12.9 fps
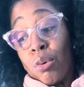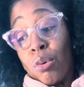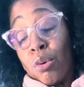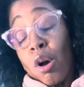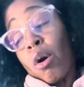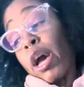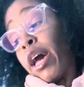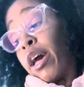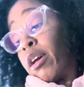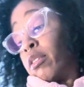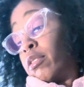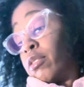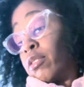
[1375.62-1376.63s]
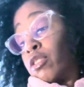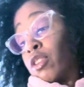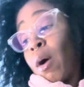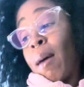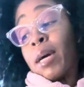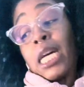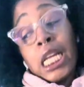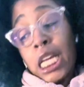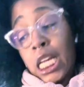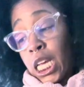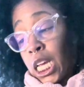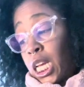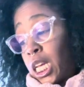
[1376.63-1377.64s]
I'm gonna
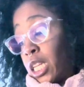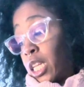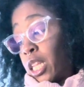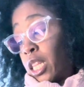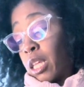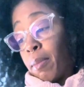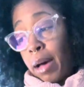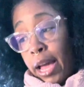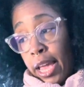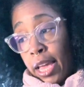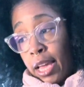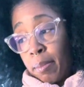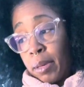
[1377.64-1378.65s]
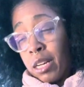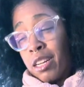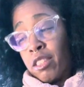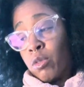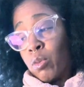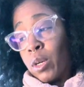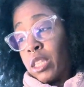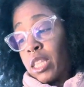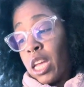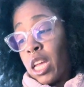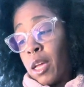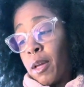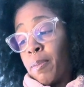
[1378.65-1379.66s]
get the mic, because one
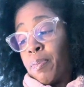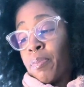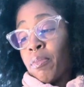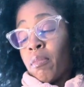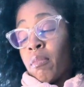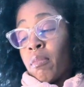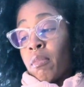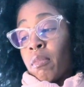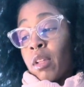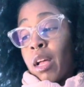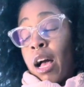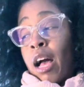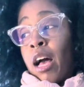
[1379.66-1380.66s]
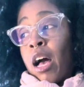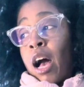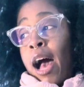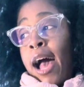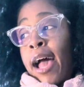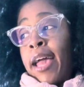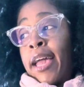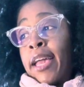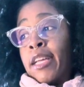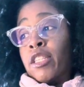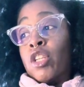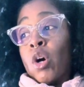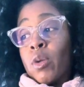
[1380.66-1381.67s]
thing
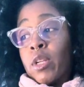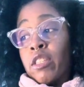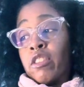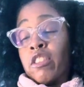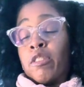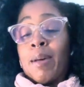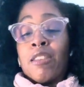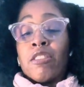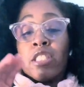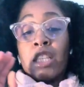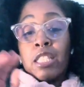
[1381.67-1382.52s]
I noticed, especially